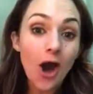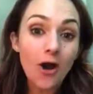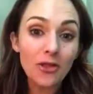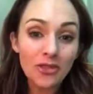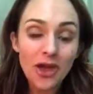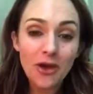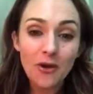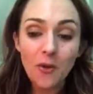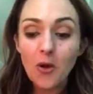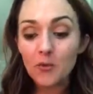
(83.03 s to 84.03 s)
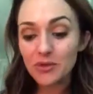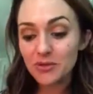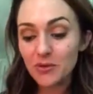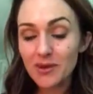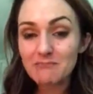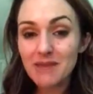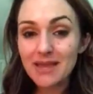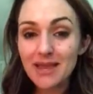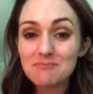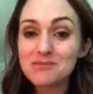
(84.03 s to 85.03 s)
Although with cream
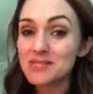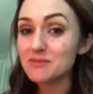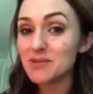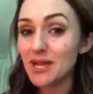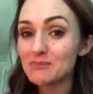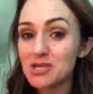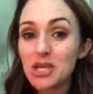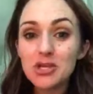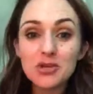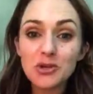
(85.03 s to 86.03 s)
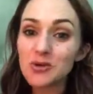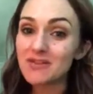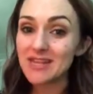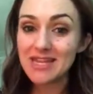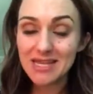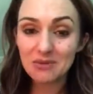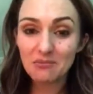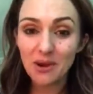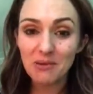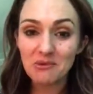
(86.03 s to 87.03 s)
makeup, sometimes you don't even need a
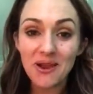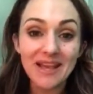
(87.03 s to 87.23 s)
primer,